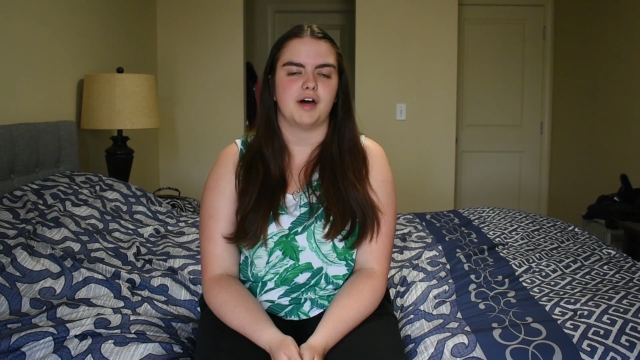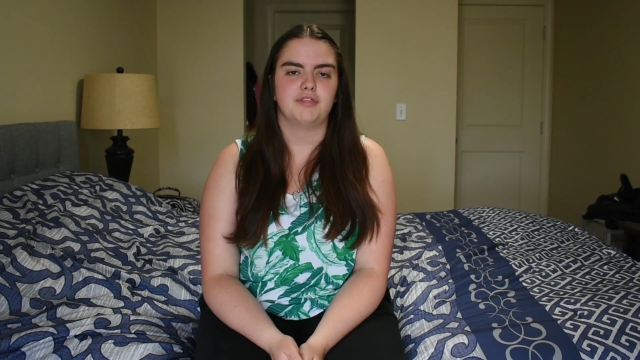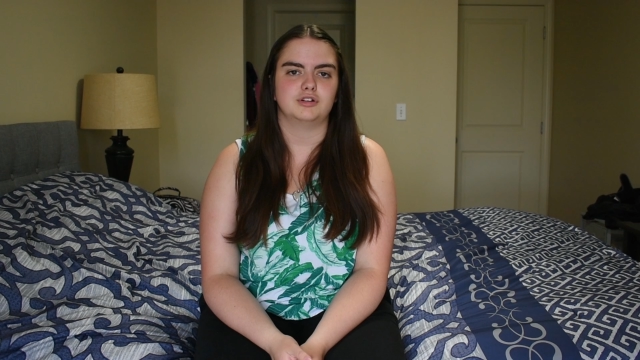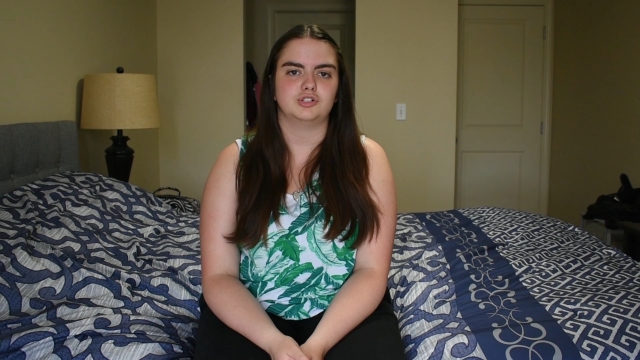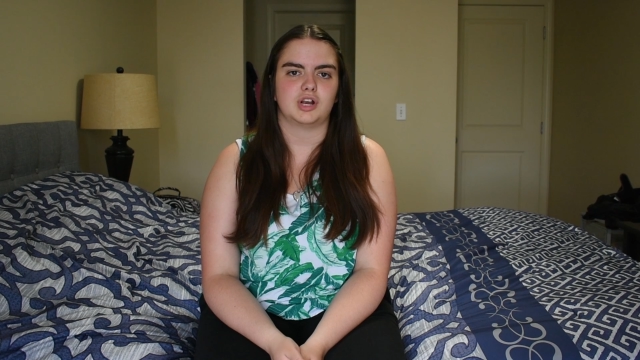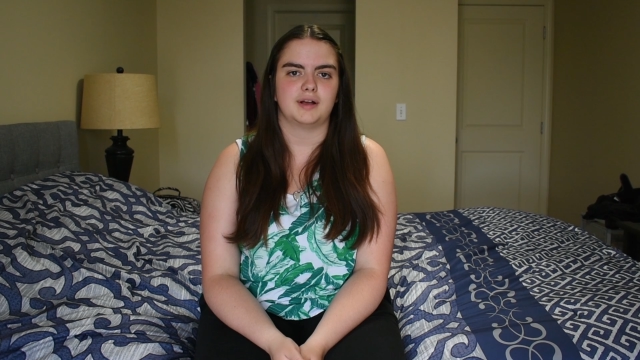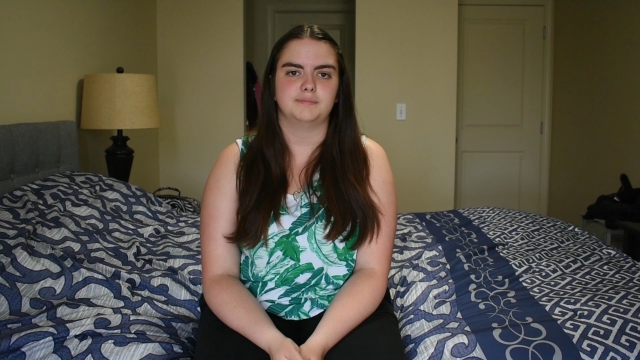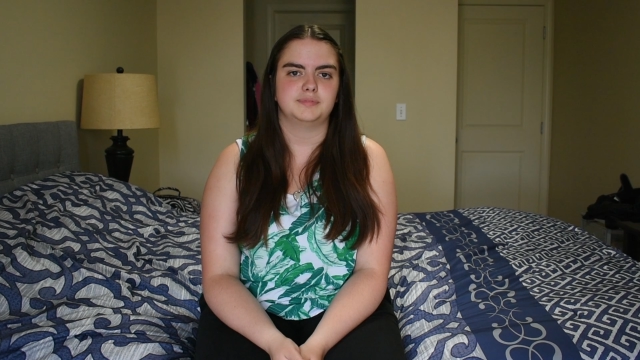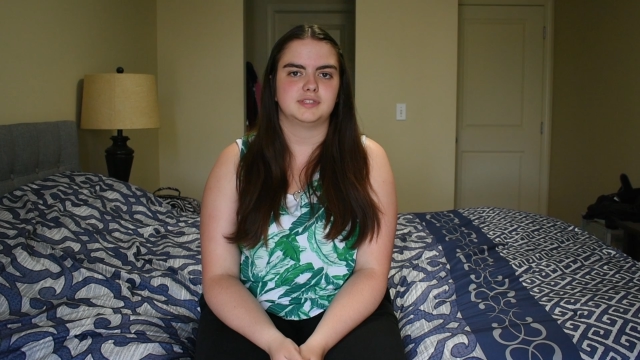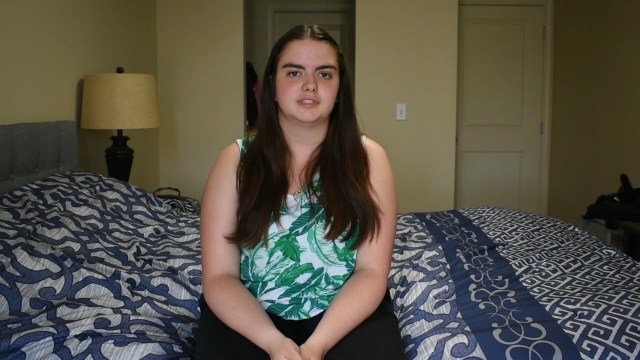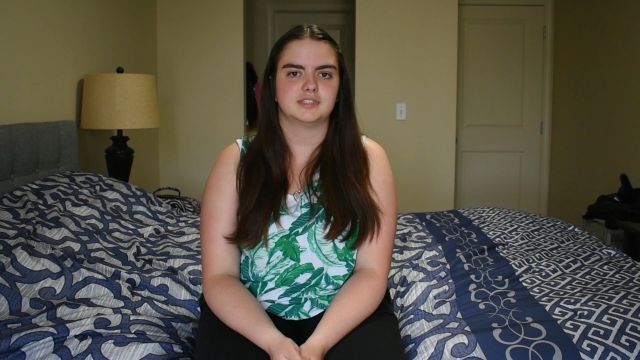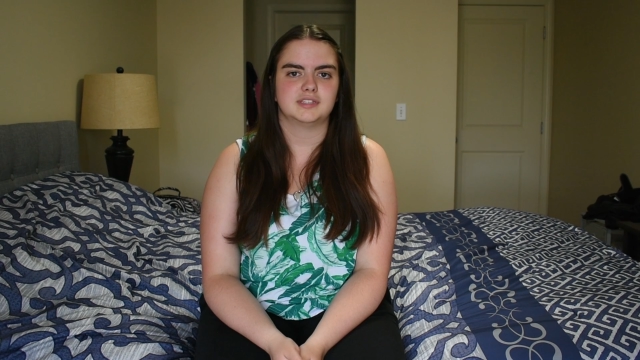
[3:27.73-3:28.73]
other
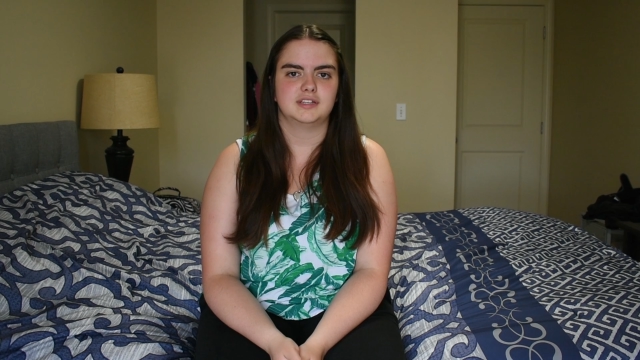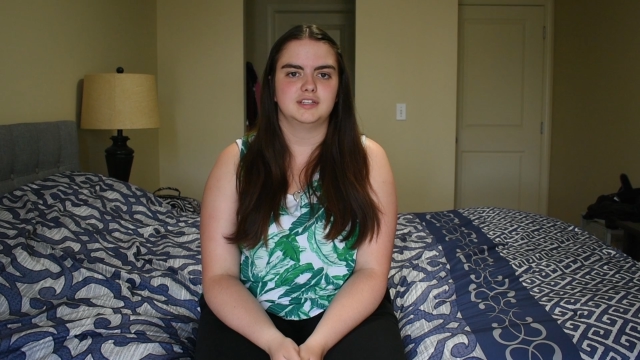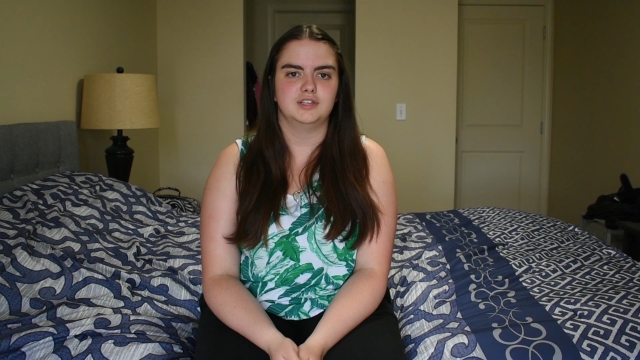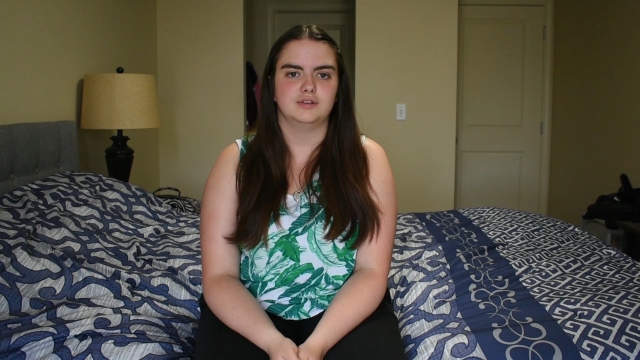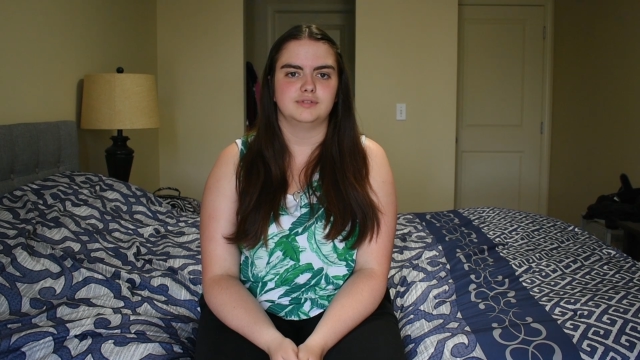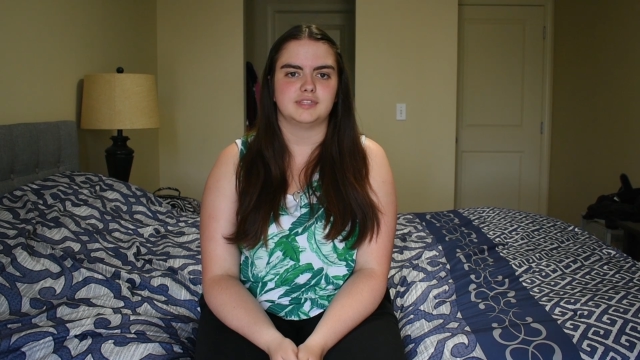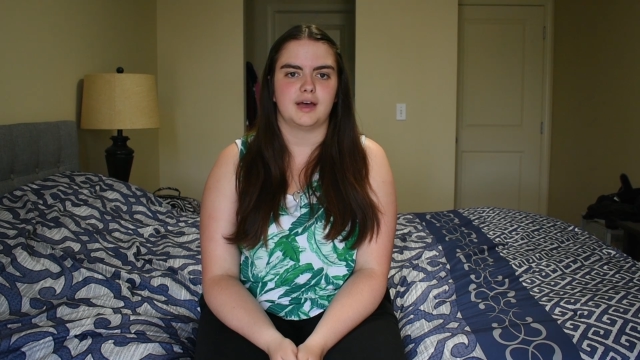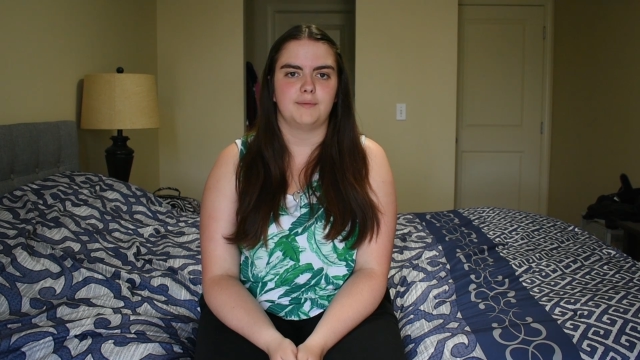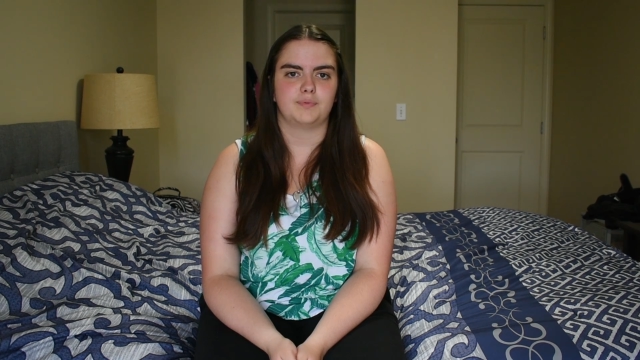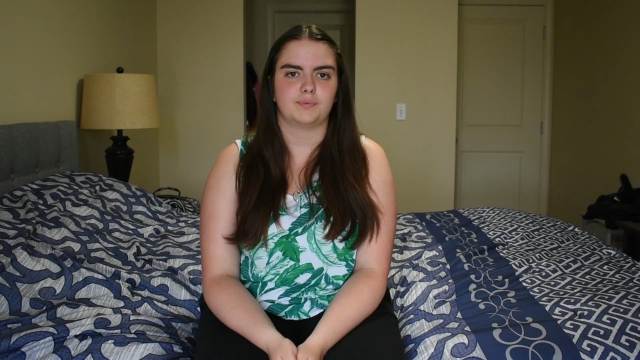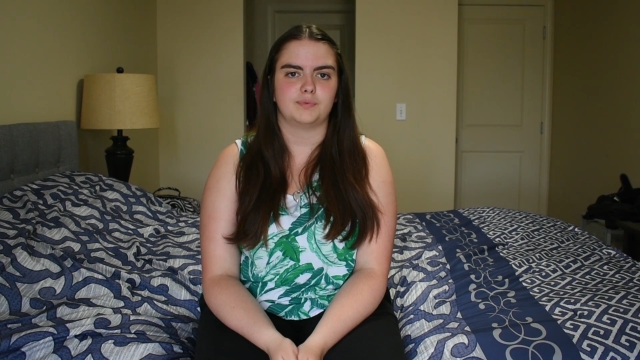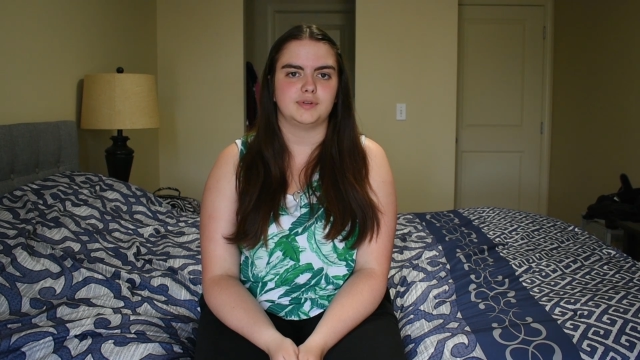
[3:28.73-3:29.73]
jobs use up